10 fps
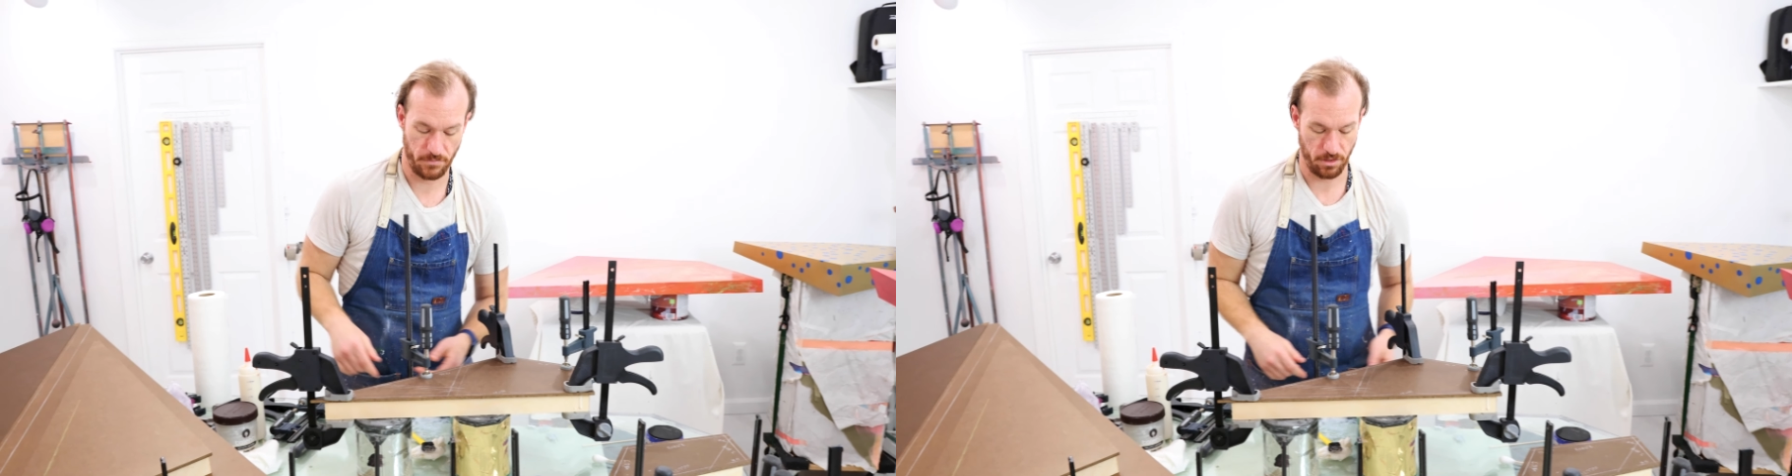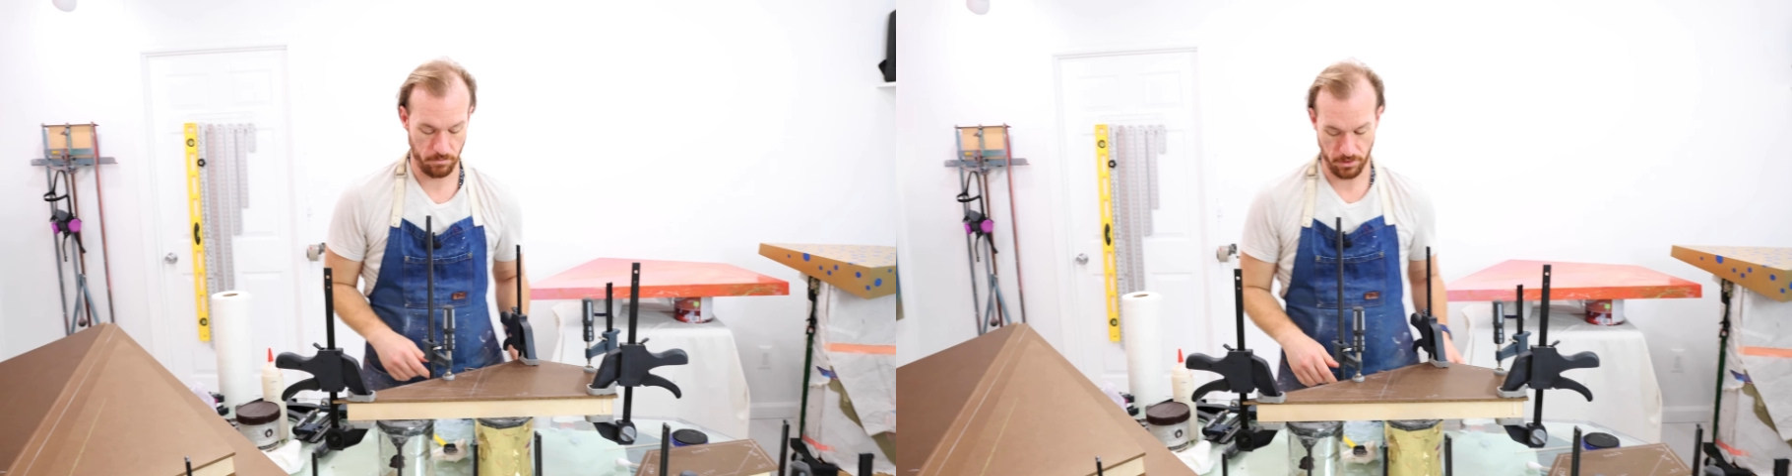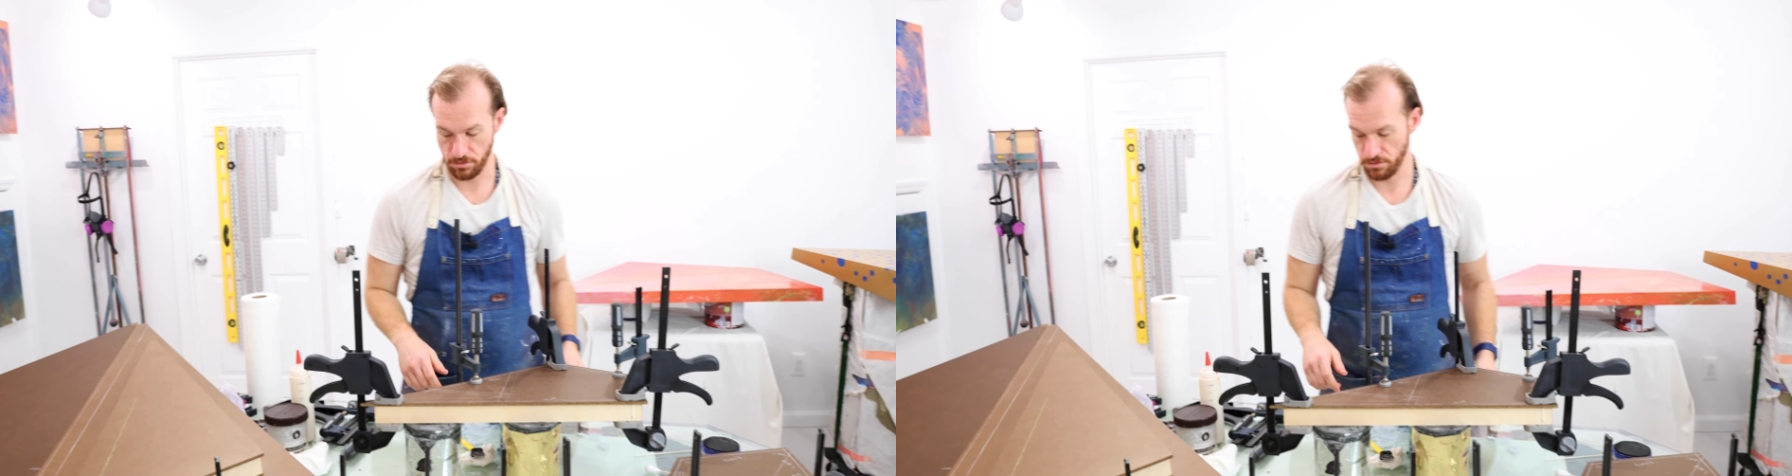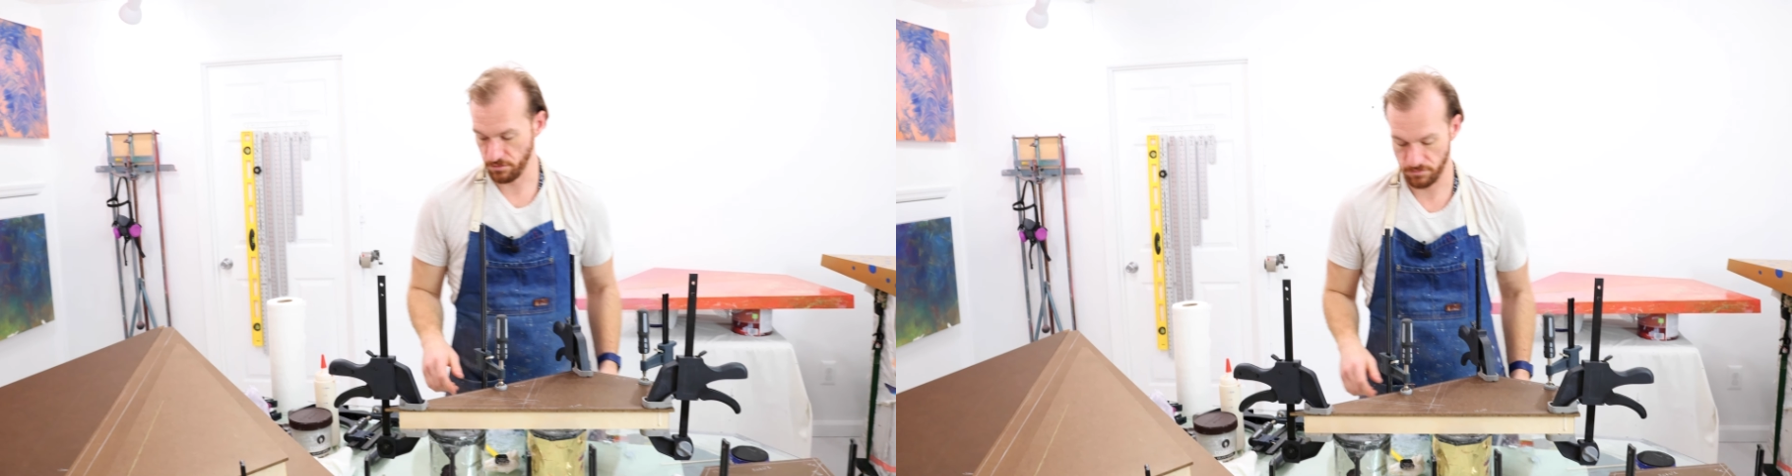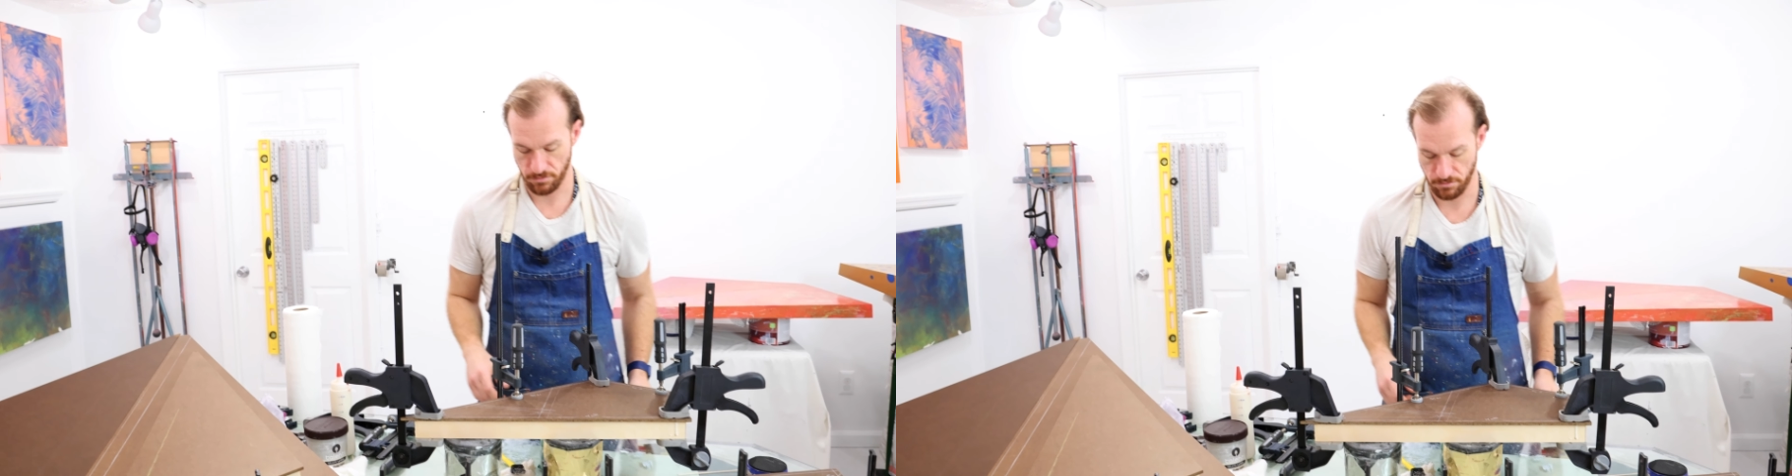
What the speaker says: up on